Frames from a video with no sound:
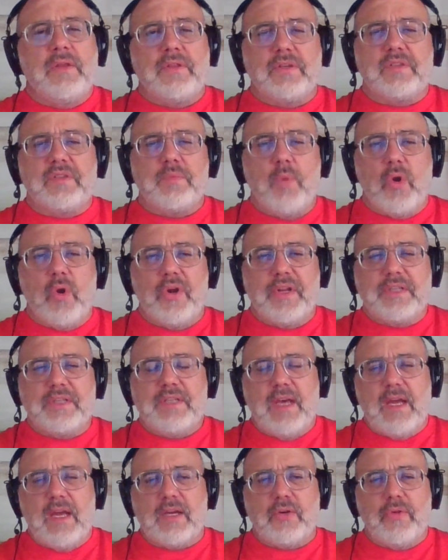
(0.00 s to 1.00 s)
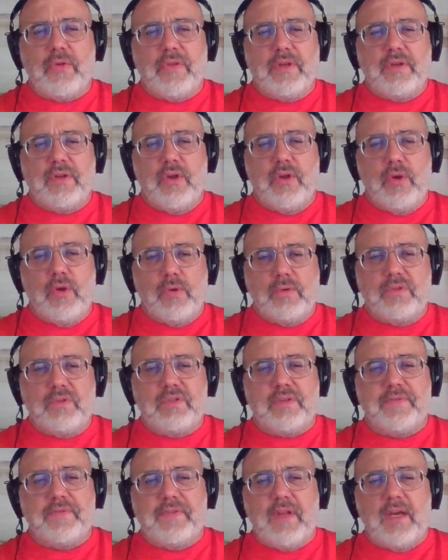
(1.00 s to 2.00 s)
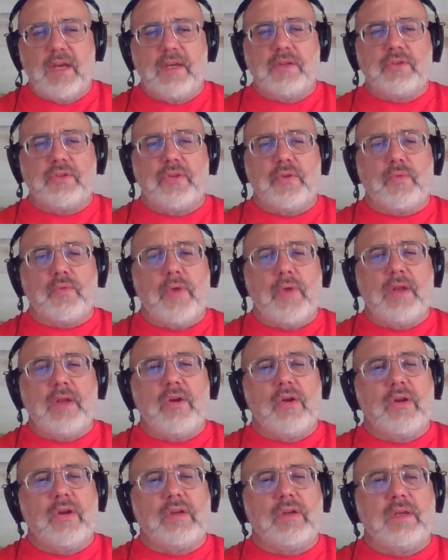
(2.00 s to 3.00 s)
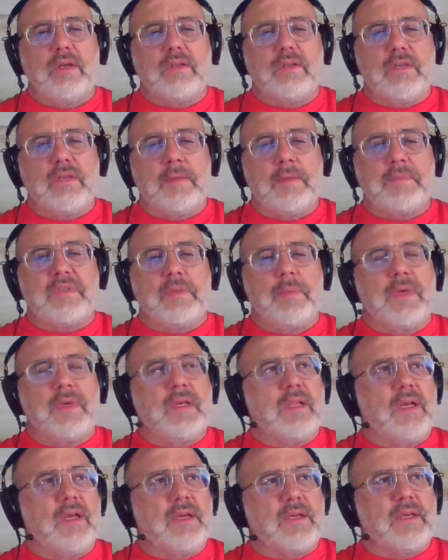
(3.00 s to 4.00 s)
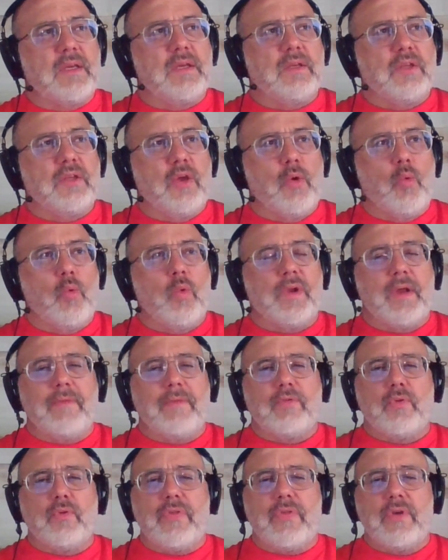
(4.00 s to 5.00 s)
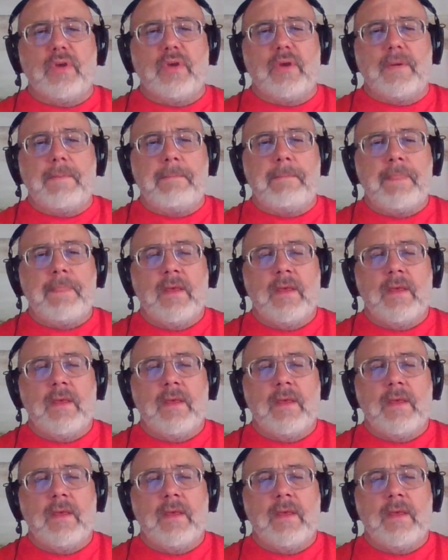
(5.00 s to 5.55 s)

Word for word: the smart attacker that knows to fly under the radar, it seems to me like whatever the